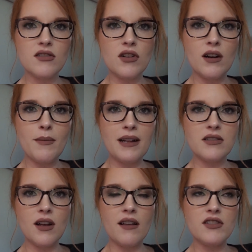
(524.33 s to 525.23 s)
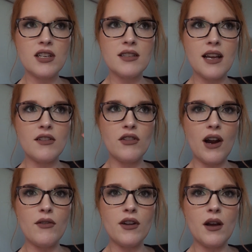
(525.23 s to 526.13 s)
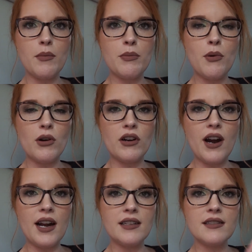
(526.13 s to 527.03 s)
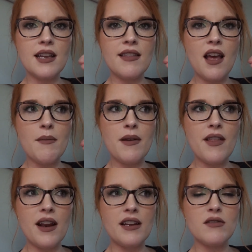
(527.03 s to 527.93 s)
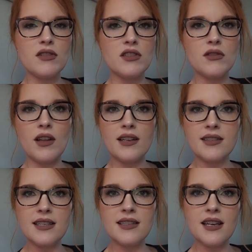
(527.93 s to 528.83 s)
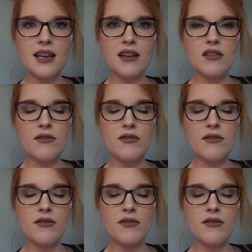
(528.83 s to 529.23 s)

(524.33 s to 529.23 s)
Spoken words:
shredded mozzarella cheese, and ground up pork rinds in them, and then I usually do like seasoning,